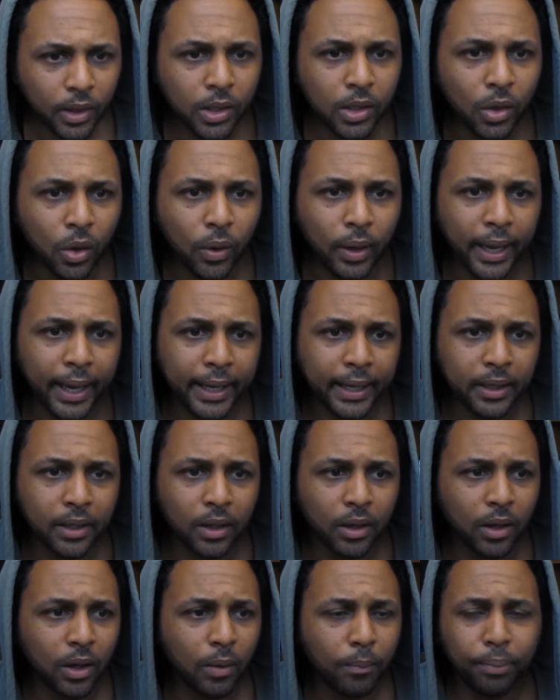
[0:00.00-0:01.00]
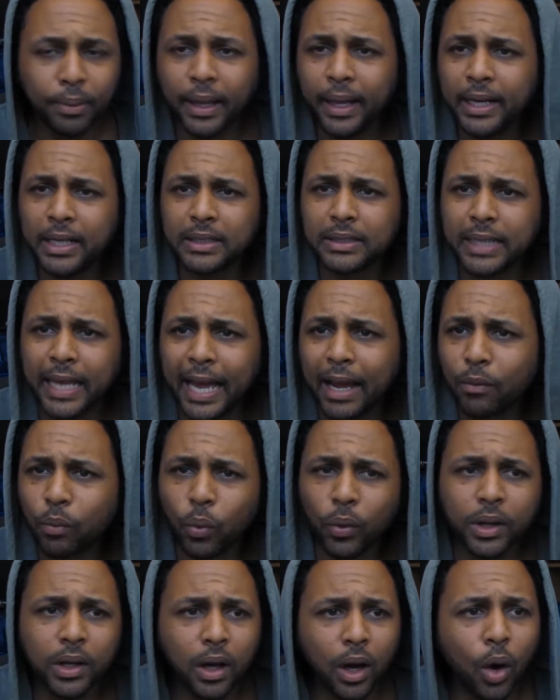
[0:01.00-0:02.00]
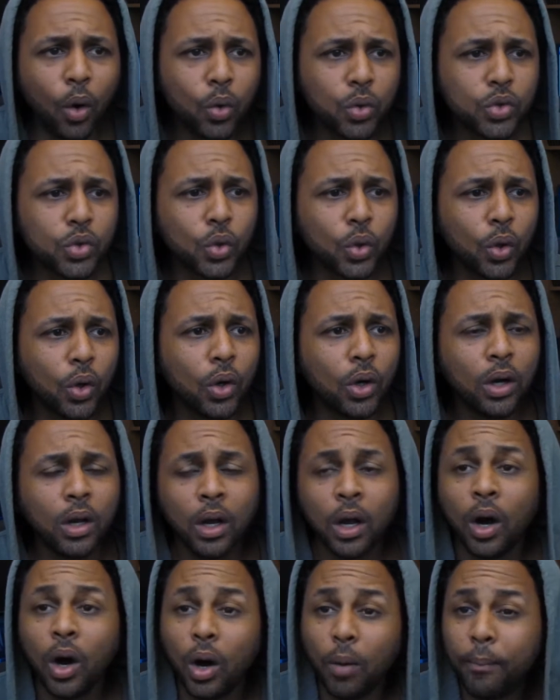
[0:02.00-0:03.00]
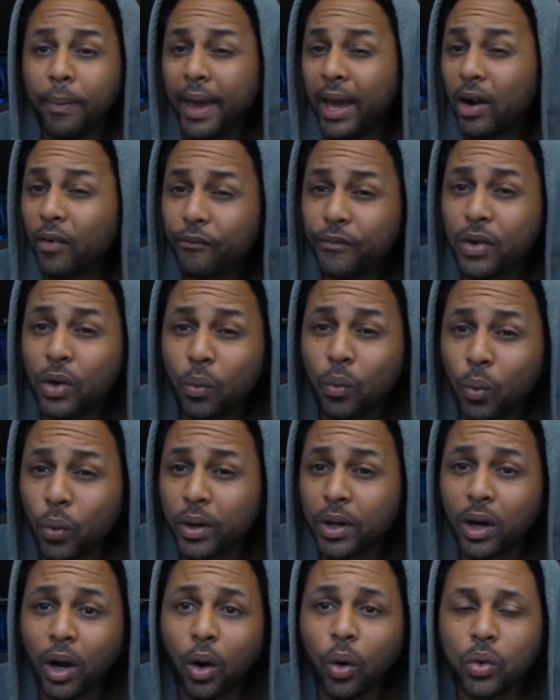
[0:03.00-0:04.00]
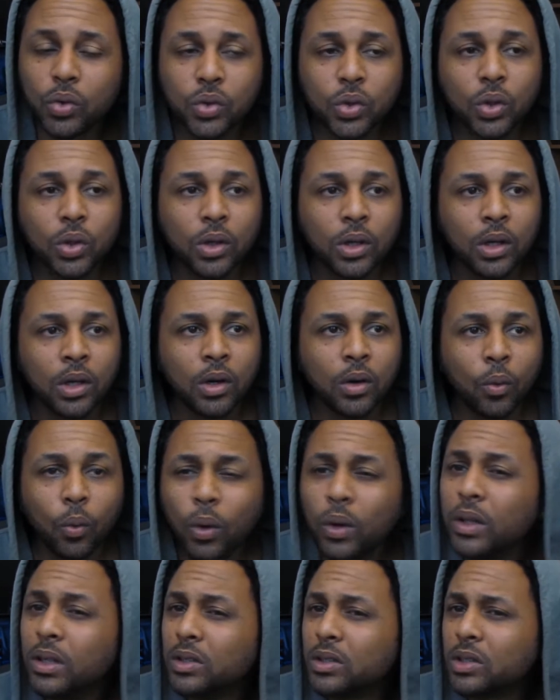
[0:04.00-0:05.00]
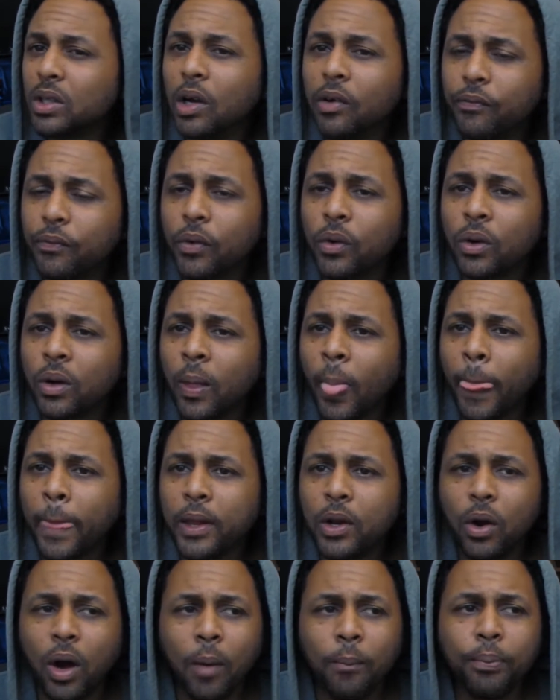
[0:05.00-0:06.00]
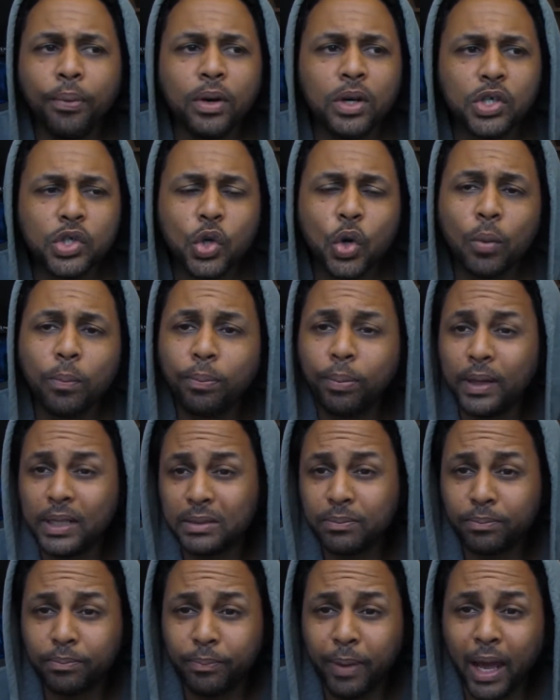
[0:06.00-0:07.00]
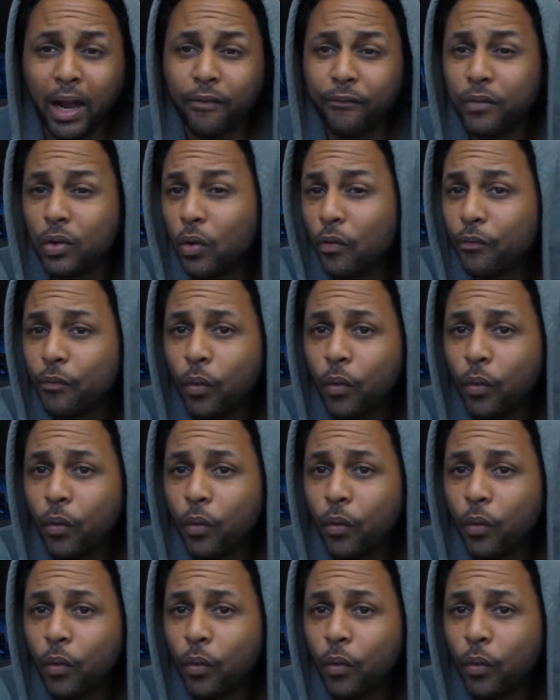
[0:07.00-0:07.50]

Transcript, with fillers: you know like uh, PlanetSide running Ultra or Battlefield running Ultra. Will it suffer? You know, I'm pretty sure Battlefield